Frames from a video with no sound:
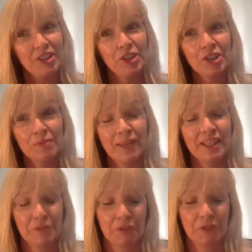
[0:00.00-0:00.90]
You could
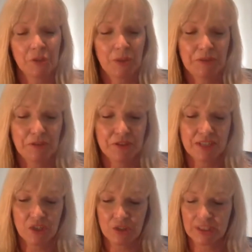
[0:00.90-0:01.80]
make it very 21st
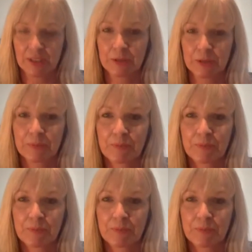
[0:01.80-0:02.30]
century, though.